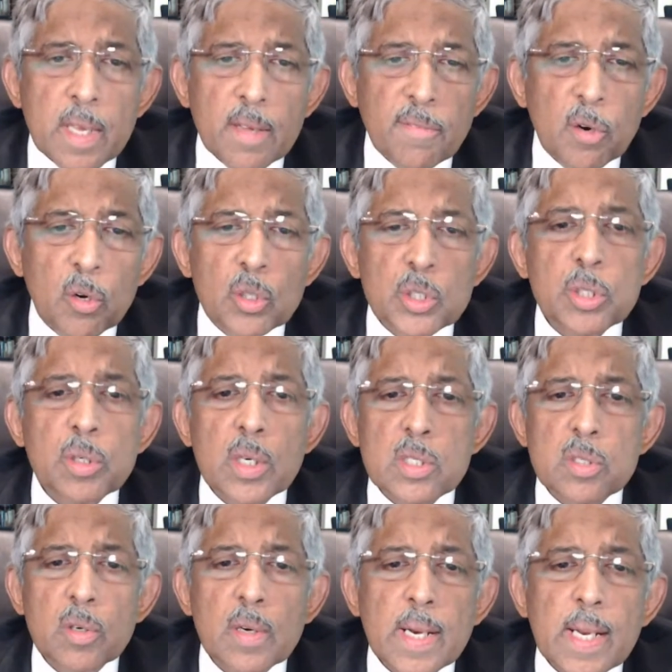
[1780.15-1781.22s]
If low sugar
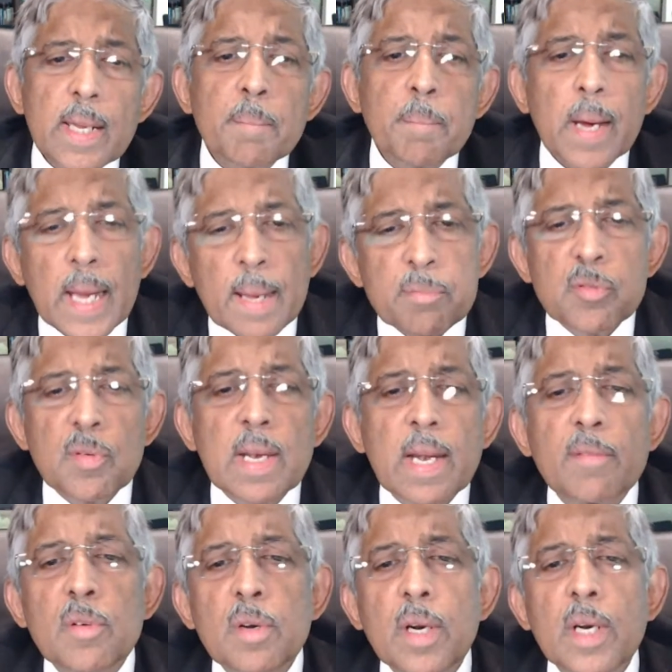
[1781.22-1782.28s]
is occurring, perhaps we'll
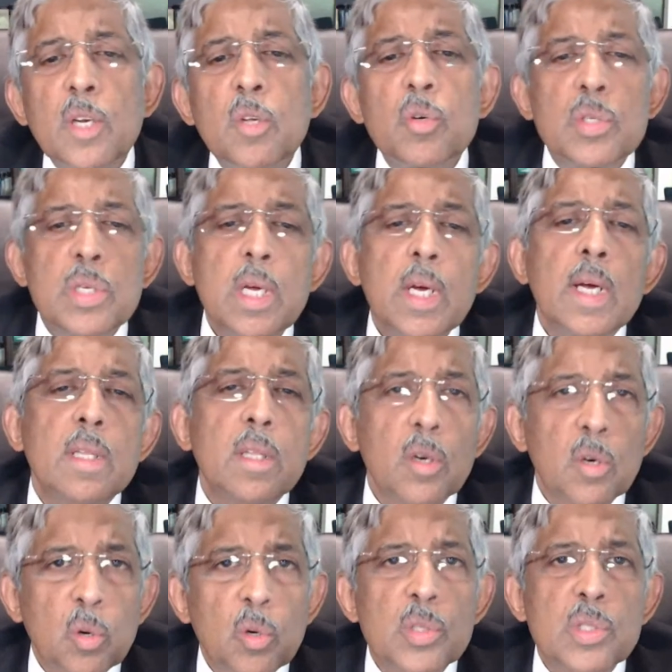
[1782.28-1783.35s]
have to reduce the
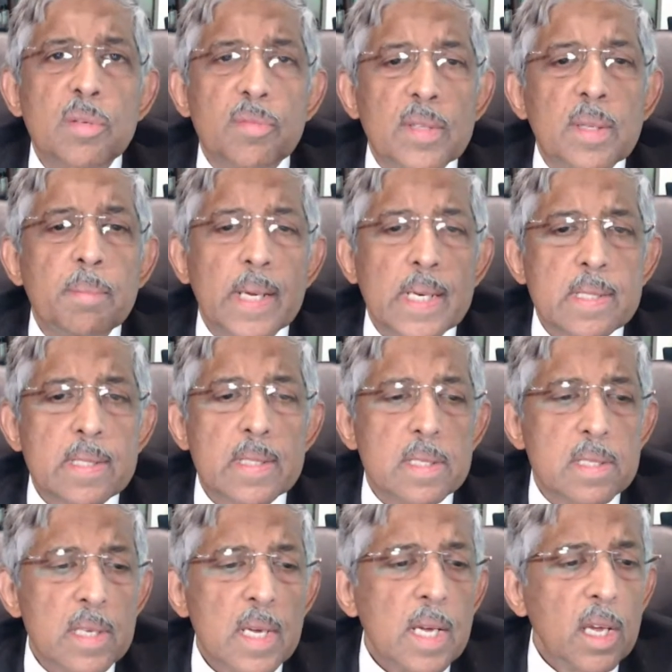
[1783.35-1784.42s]
dose of the
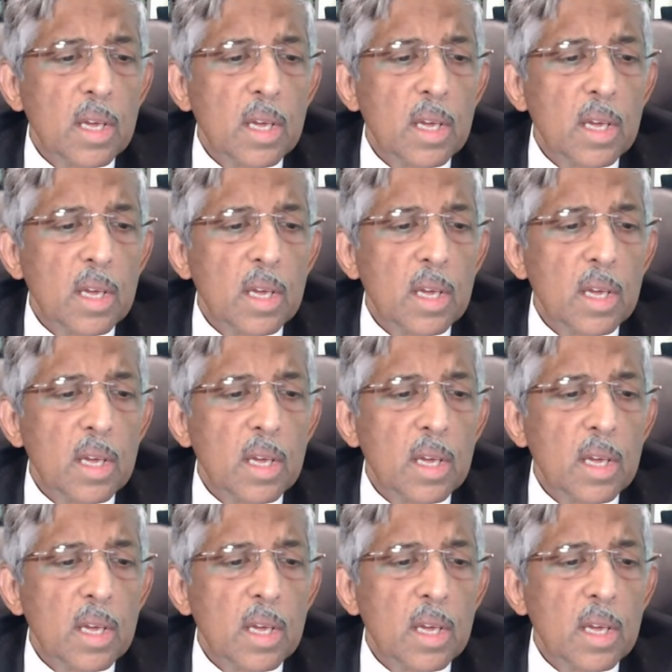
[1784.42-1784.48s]
medicines.